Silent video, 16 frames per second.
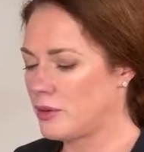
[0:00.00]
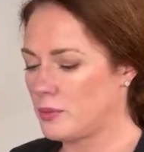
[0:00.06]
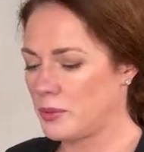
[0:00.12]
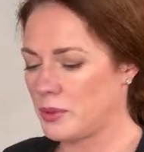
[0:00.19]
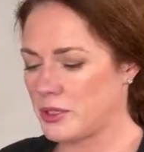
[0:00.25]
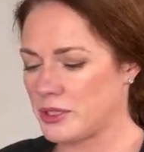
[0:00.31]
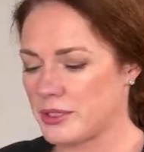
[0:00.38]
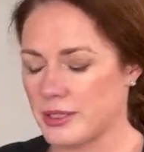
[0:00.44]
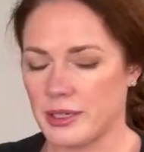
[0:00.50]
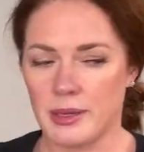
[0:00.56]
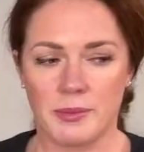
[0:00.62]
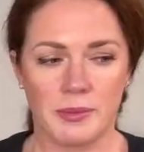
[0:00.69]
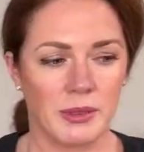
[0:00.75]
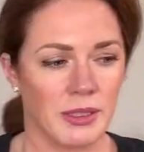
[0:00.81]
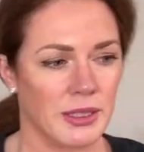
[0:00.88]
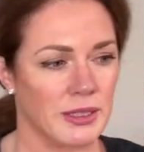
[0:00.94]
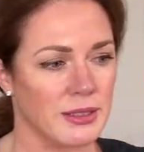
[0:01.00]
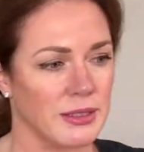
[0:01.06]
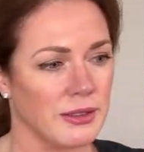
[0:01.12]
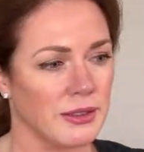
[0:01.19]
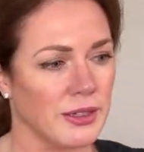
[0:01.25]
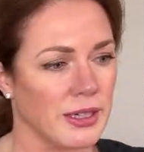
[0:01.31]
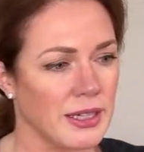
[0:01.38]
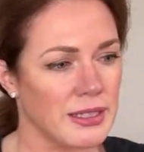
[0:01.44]
we'll put just a couple of these
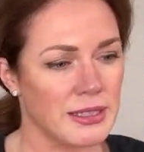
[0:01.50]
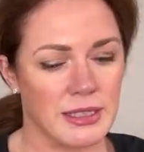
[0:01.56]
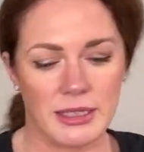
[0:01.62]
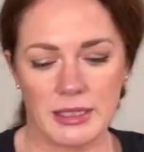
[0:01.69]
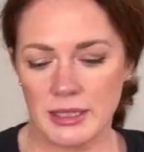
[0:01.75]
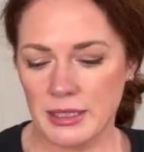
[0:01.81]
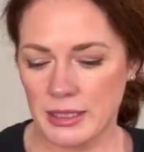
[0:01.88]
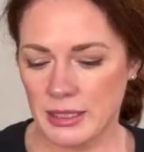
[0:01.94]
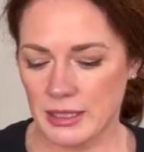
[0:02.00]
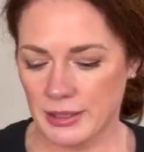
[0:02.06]
little guys in.